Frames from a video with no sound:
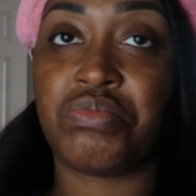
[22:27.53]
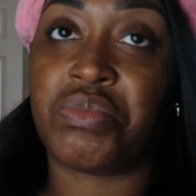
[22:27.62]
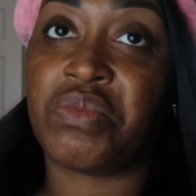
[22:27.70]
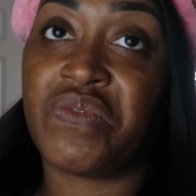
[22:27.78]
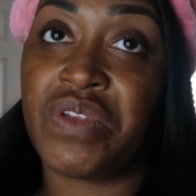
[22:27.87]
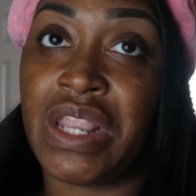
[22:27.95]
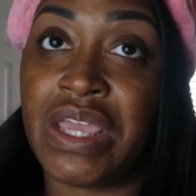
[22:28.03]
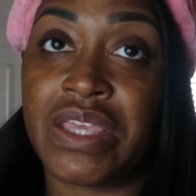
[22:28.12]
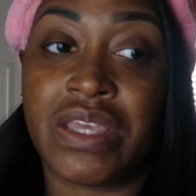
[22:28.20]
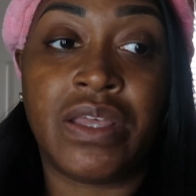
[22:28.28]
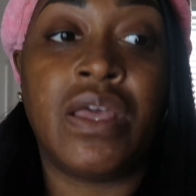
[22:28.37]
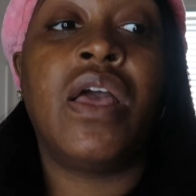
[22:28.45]
I don't feel
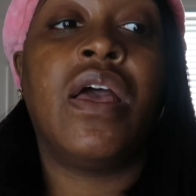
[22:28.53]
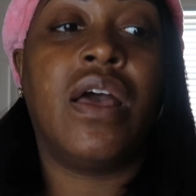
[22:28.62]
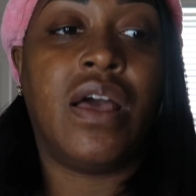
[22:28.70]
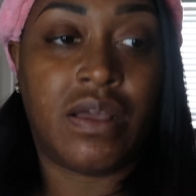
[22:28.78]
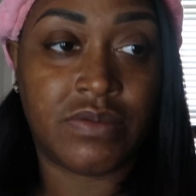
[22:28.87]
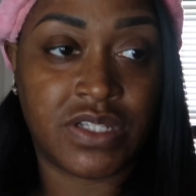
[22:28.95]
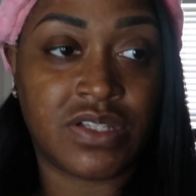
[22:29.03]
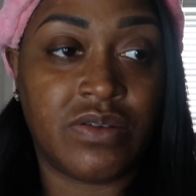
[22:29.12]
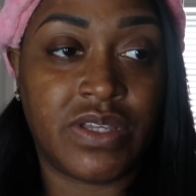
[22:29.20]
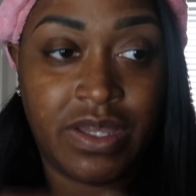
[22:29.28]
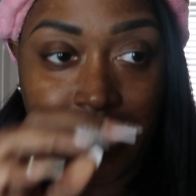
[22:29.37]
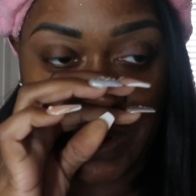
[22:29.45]
like it. I'm just
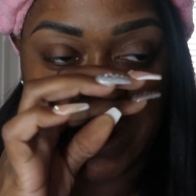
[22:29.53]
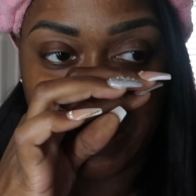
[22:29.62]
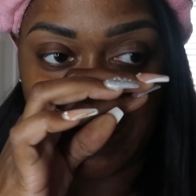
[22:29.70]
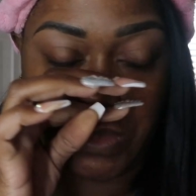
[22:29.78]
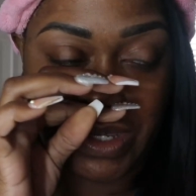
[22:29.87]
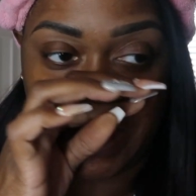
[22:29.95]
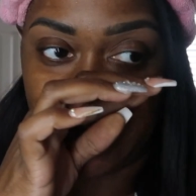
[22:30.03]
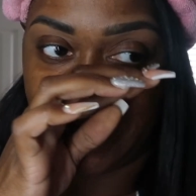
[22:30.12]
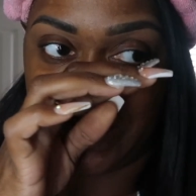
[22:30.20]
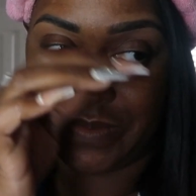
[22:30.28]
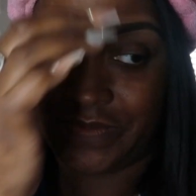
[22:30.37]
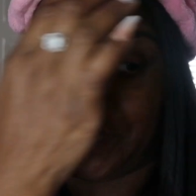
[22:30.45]
gonna keep wearing this
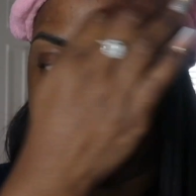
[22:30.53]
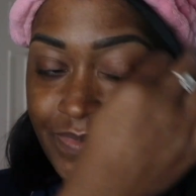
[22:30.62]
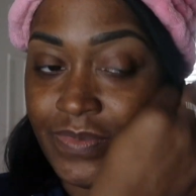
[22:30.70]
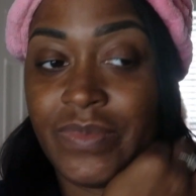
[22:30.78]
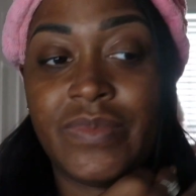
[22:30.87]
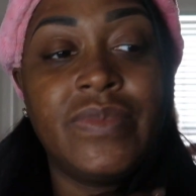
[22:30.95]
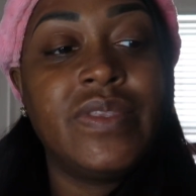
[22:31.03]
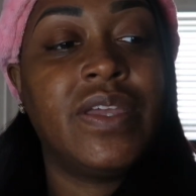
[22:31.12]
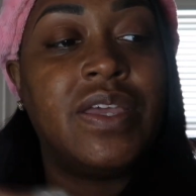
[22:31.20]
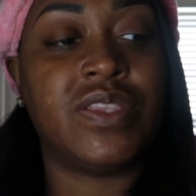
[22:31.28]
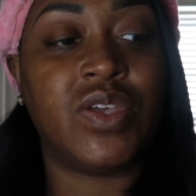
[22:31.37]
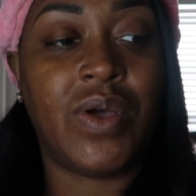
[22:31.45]
wig
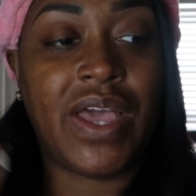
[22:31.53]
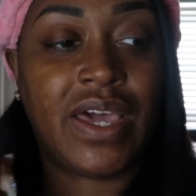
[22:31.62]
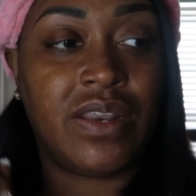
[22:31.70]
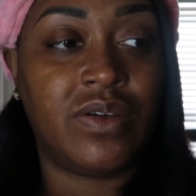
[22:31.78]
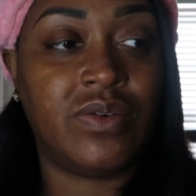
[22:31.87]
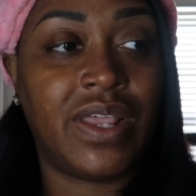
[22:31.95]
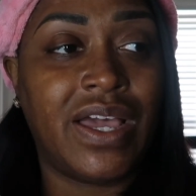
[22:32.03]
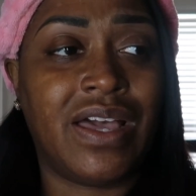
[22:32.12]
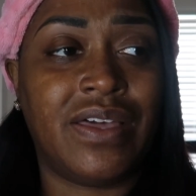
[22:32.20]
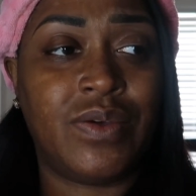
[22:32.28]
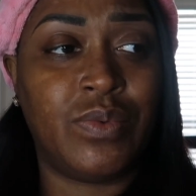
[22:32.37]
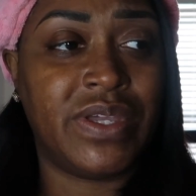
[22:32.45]
and throw a hat on. I
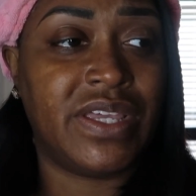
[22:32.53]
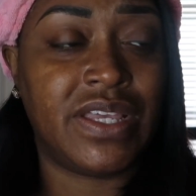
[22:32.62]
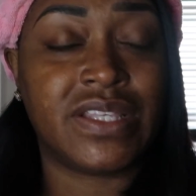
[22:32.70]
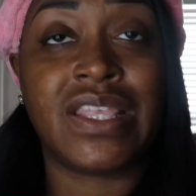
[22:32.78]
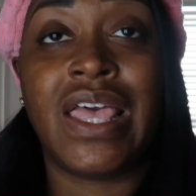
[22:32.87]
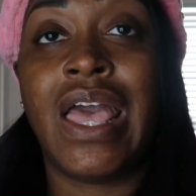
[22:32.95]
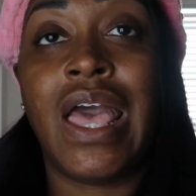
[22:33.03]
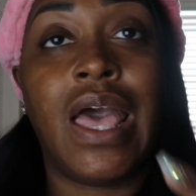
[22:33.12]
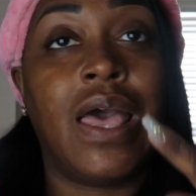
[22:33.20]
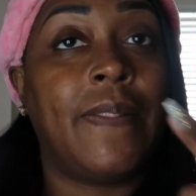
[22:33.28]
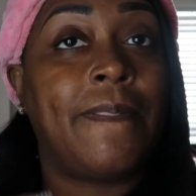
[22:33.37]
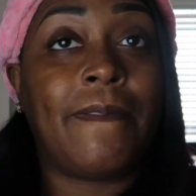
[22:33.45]
got other wigs.
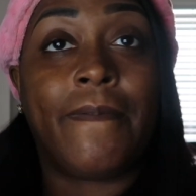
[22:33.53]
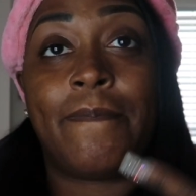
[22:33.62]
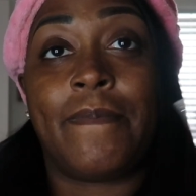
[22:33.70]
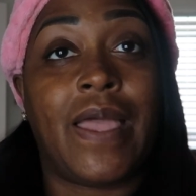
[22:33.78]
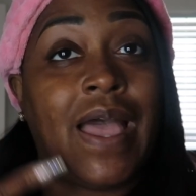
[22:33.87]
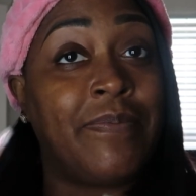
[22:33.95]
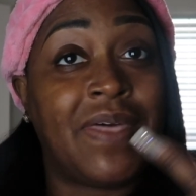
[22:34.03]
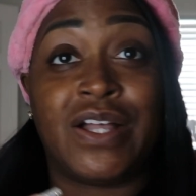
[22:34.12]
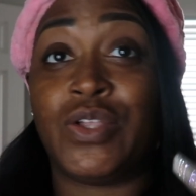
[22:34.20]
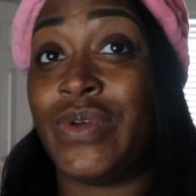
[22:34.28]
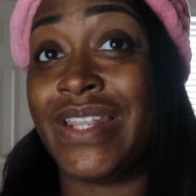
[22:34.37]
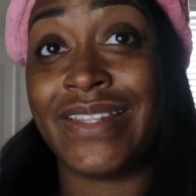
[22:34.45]
I'm
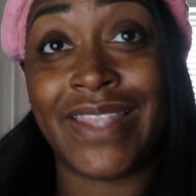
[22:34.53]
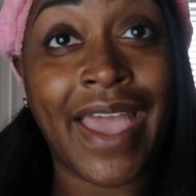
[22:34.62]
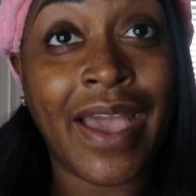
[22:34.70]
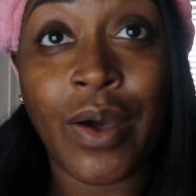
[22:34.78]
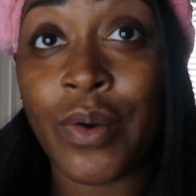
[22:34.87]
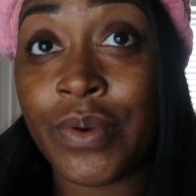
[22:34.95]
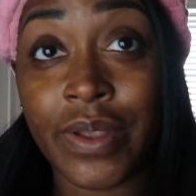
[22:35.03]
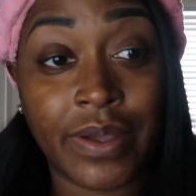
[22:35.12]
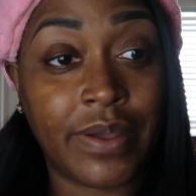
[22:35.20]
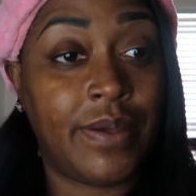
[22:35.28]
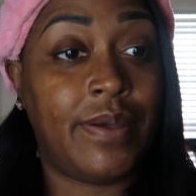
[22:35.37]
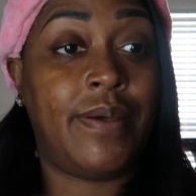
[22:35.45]
not going it down,
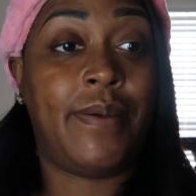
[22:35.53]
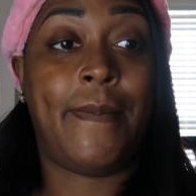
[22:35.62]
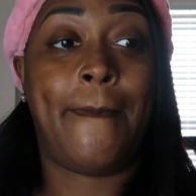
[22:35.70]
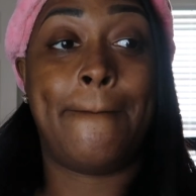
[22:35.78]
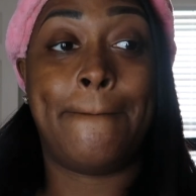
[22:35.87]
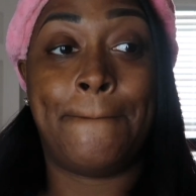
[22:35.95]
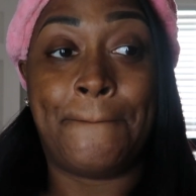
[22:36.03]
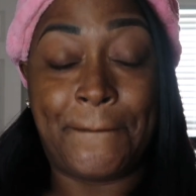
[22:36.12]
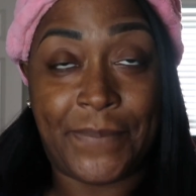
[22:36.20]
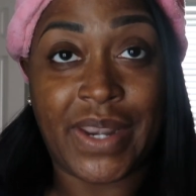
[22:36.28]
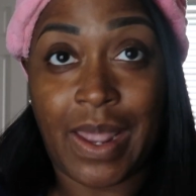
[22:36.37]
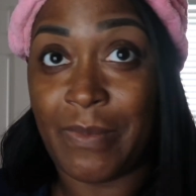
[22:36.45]

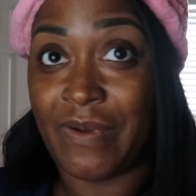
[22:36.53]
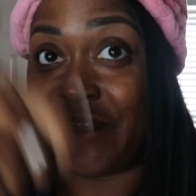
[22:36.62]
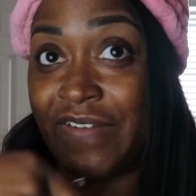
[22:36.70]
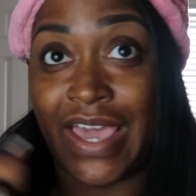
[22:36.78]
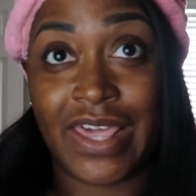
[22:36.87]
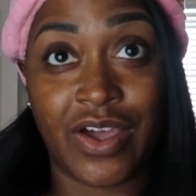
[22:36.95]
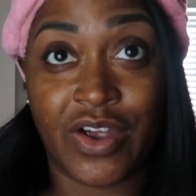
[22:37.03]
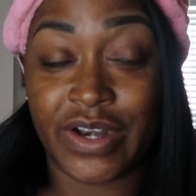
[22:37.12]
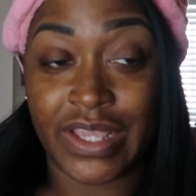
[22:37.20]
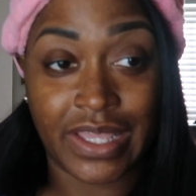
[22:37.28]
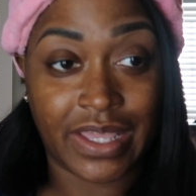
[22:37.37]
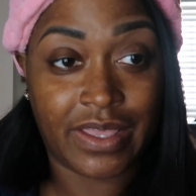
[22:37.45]
but I'm gonna flat
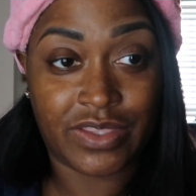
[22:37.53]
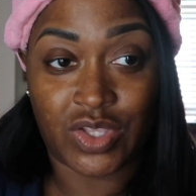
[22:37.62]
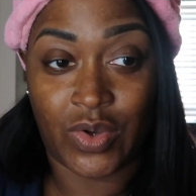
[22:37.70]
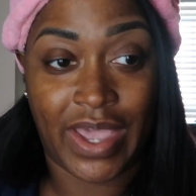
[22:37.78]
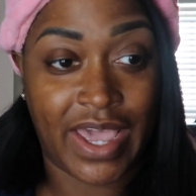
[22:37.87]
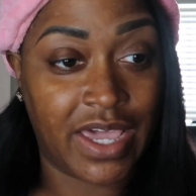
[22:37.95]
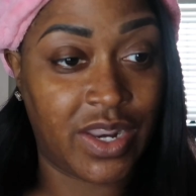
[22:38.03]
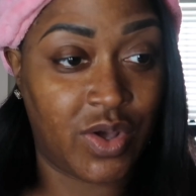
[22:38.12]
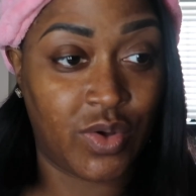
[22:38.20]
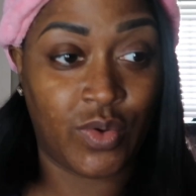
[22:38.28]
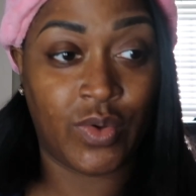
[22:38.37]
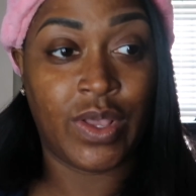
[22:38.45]
iron it, throw a hat
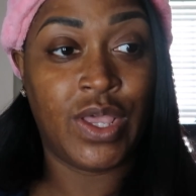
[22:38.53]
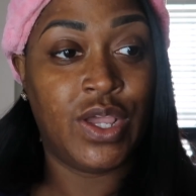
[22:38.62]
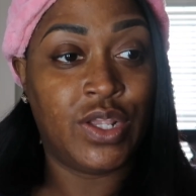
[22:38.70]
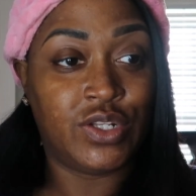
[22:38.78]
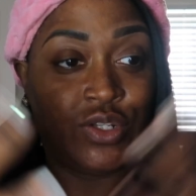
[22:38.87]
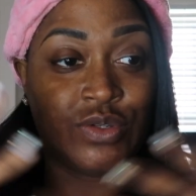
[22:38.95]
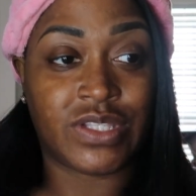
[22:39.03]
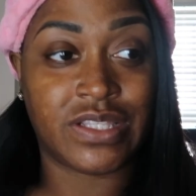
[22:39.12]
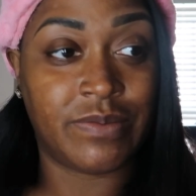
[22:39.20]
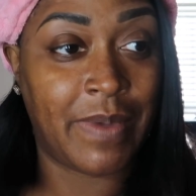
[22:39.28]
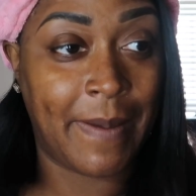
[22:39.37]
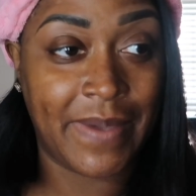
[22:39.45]
on, do
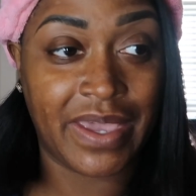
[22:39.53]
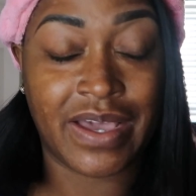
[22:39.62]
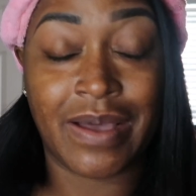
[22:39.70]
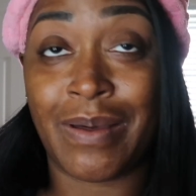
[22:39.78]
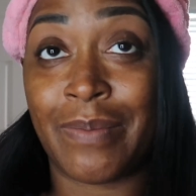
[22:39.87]
my makeup.